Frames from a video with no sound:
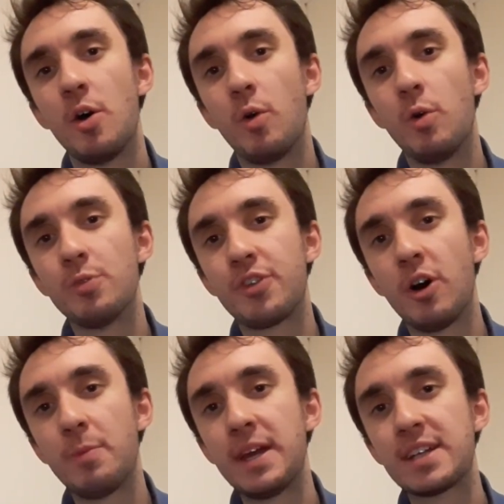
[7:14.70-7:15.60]
or
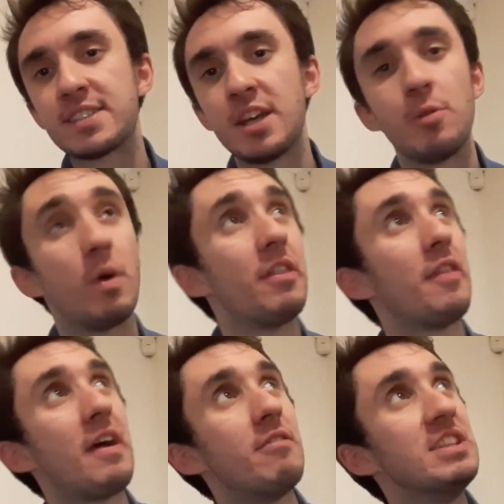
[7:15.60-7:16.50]
topics, whether
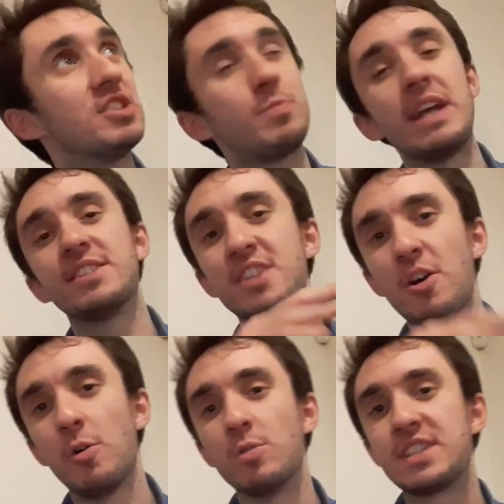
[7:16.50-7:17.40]
they're in space
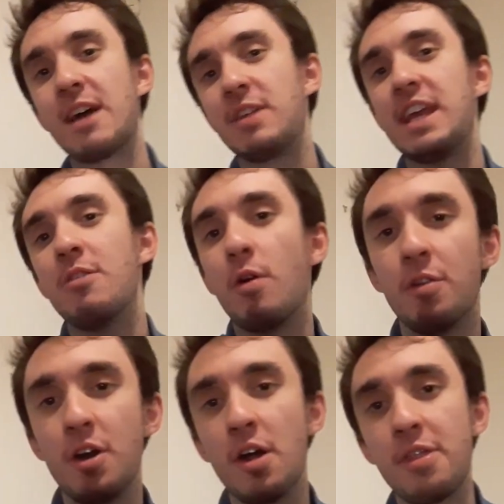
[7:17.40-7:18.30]
or down here
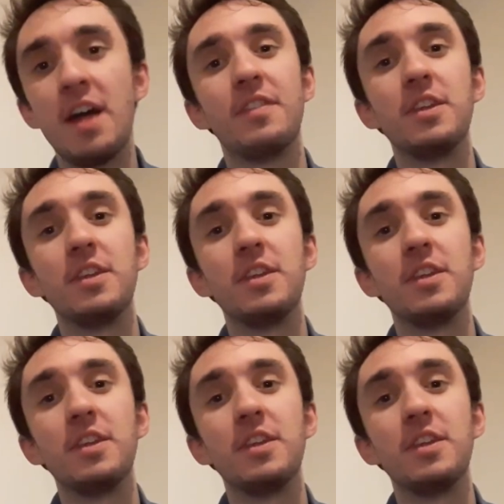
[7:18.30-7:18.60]
on Earth,